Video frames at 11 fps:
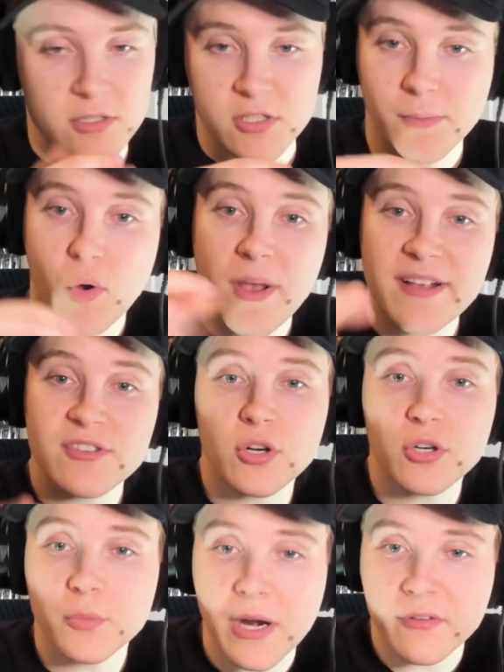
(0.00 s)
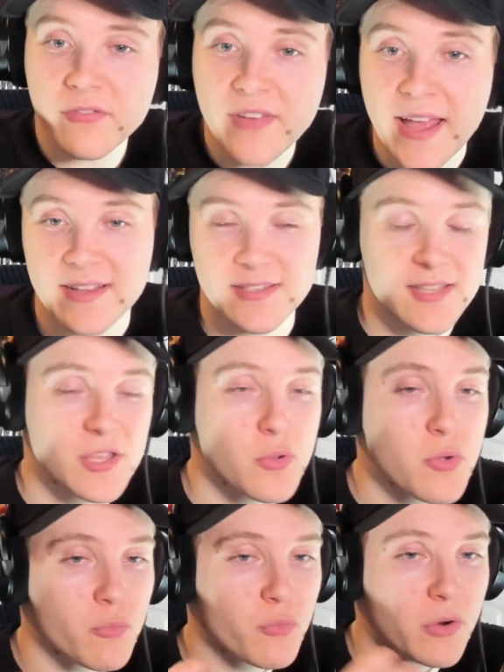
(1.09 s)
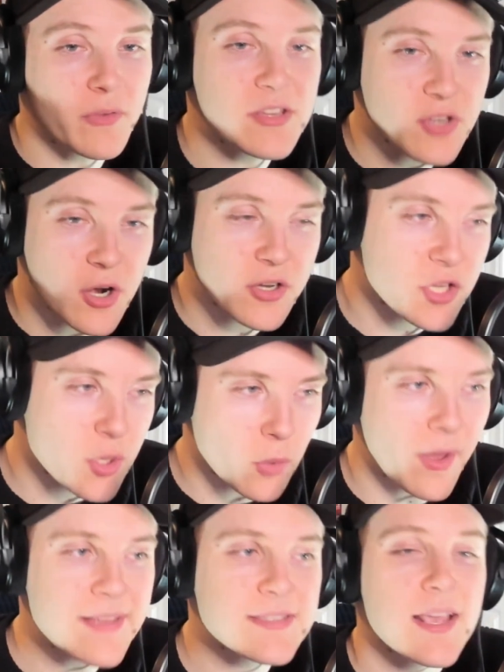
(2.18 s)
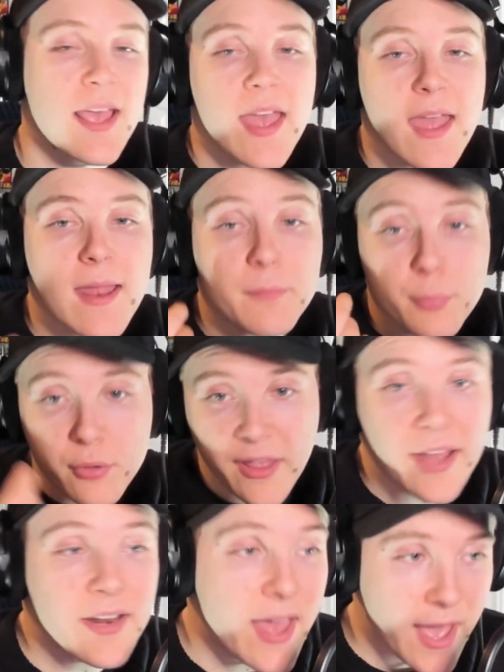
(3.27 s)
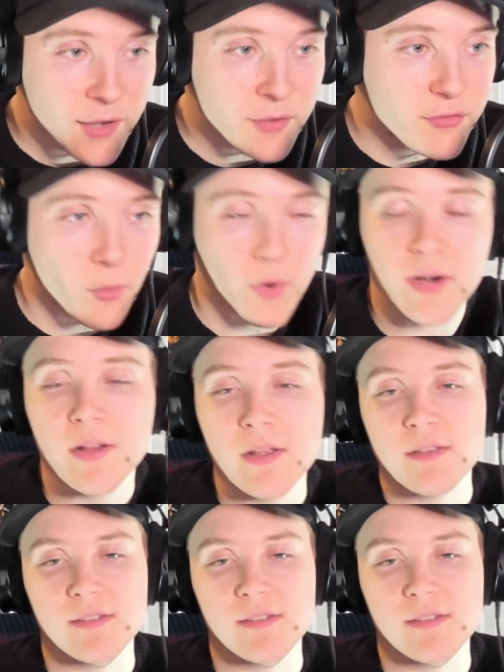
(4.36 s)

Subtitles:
some quick turnaround effects that you can really start to utilize and plan ahead for.